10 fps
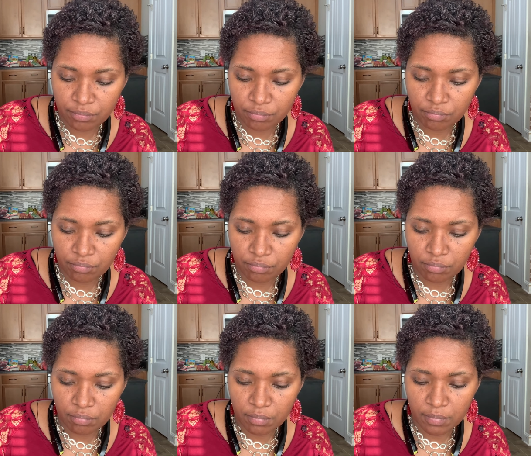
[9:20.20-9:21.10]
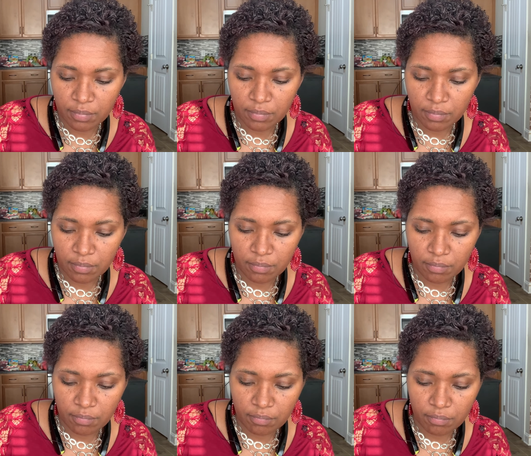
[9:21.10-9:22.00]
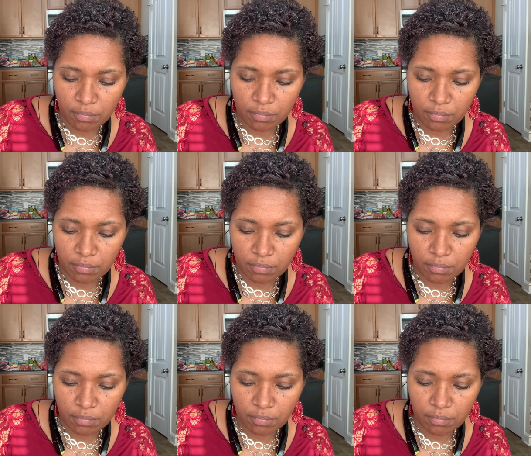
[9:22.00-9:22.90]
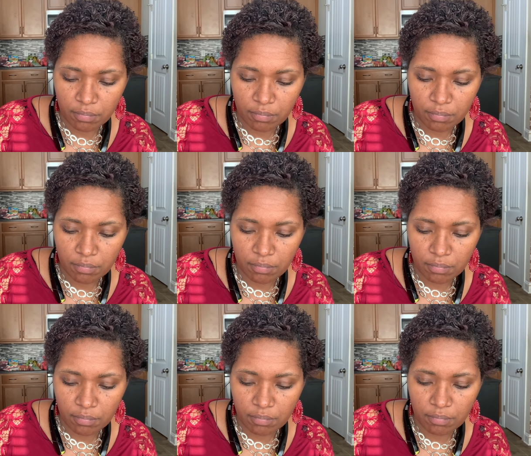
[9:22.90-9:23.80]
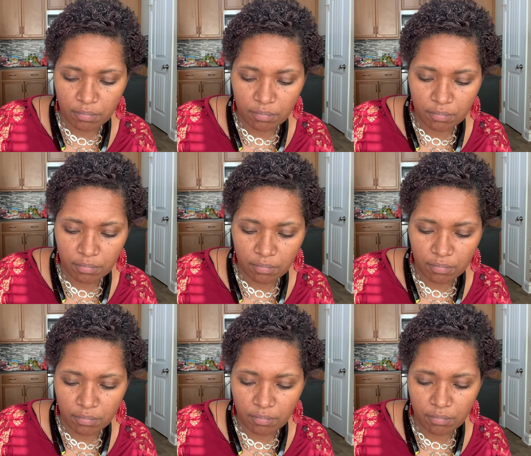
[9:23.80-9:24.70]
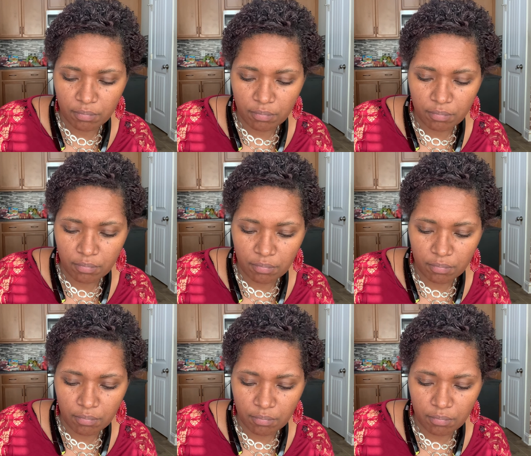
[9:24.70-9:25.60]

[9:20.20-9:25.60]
No one is speaking in this clip.